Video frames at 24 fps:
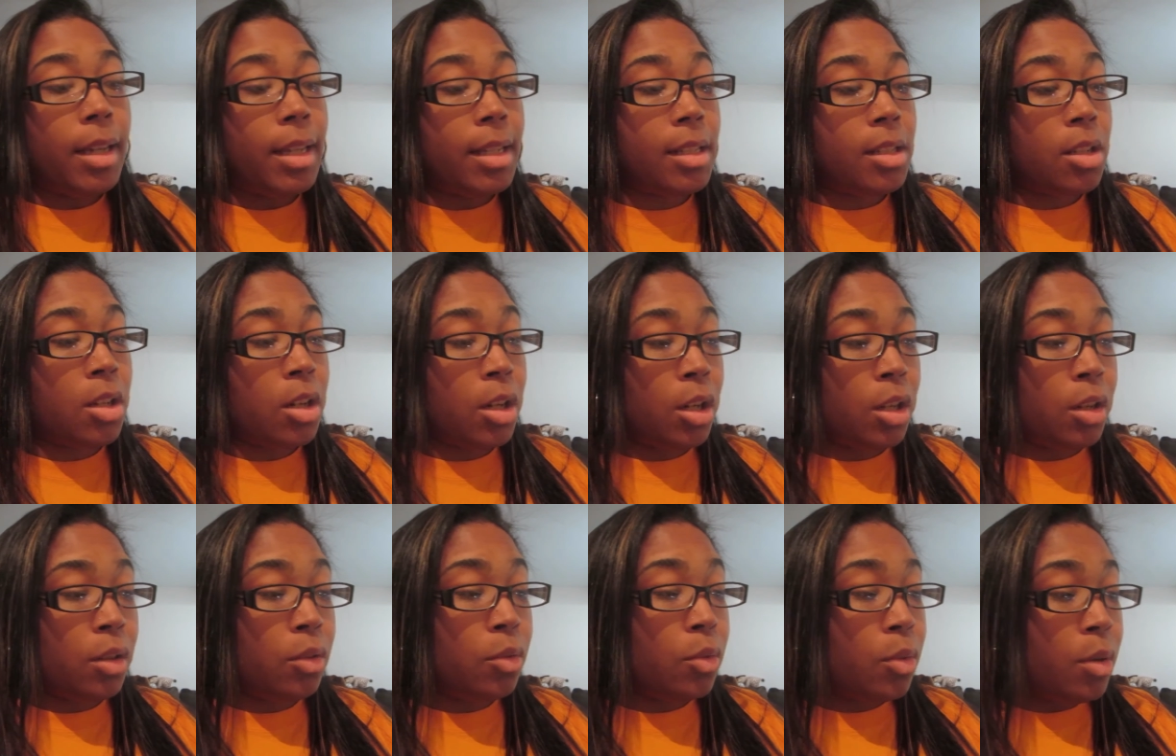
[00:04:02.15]
He's gonna
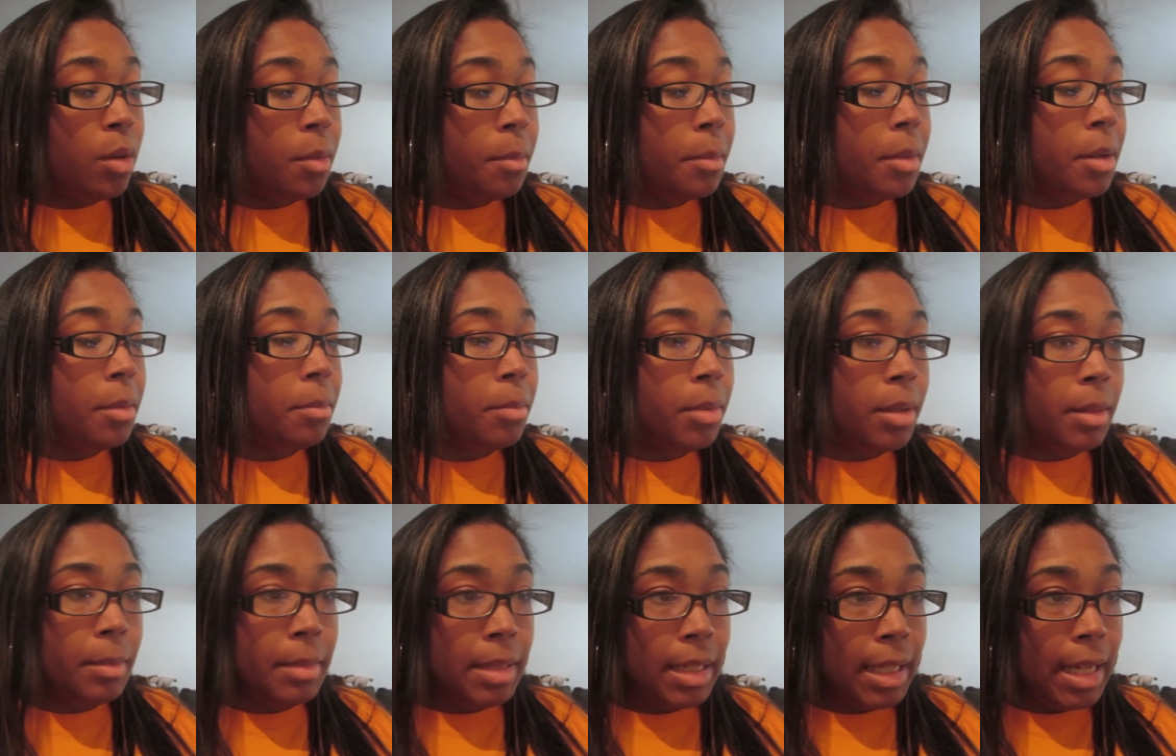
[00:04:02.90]
glue them, put
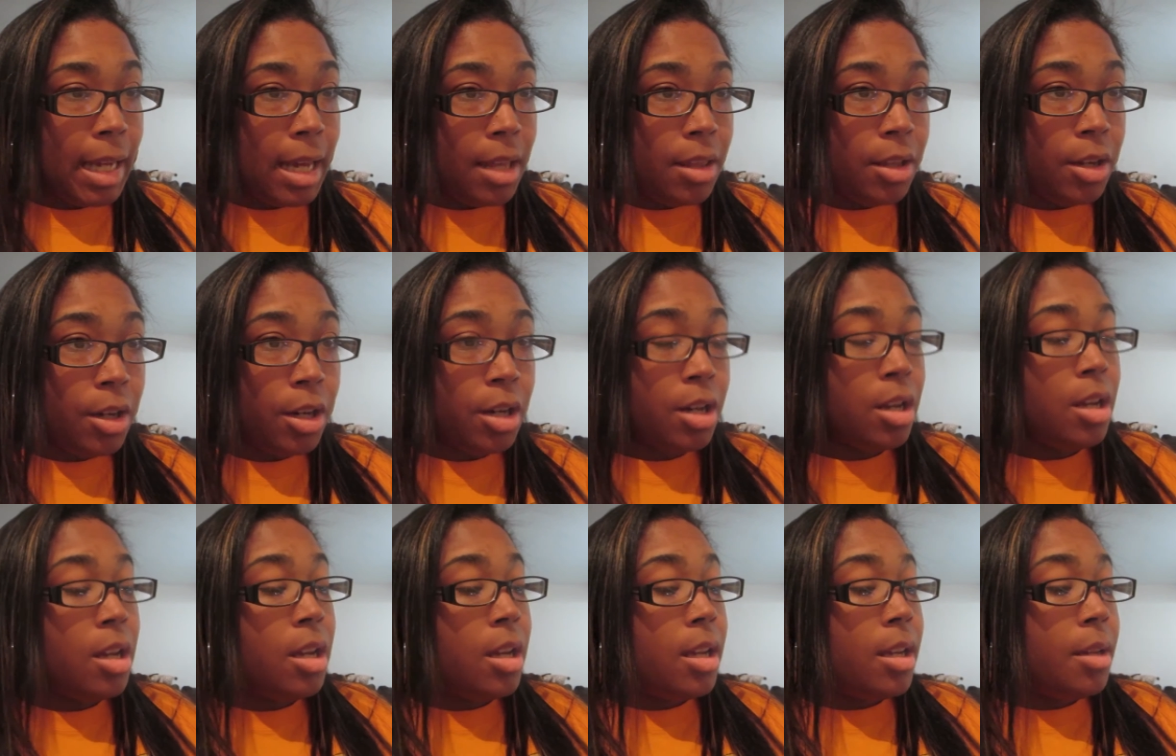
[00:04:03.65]
them together,
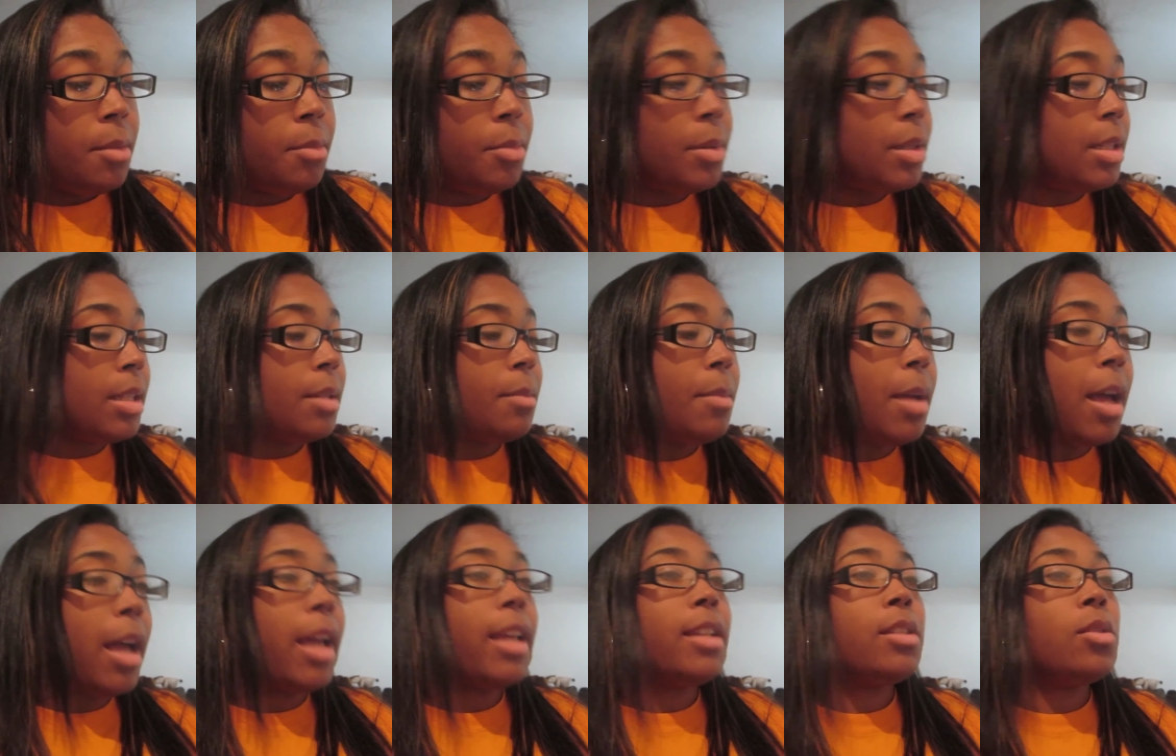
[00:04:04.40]
put some
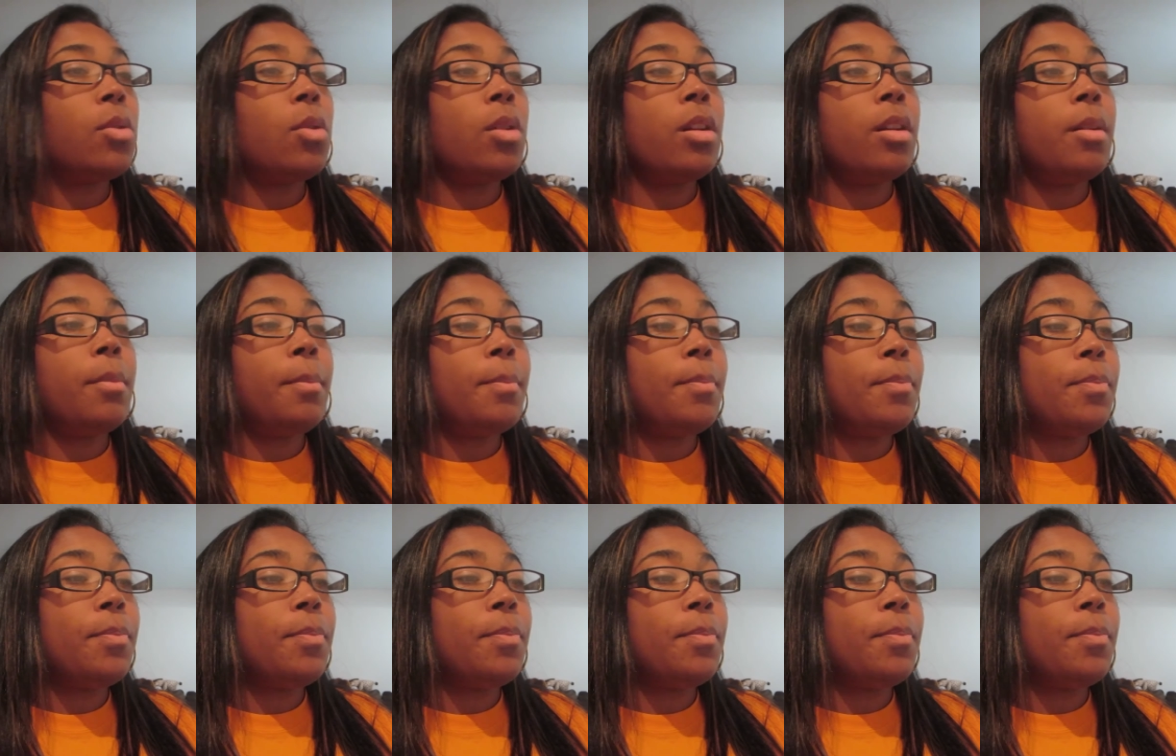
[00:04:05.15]
eyes on them.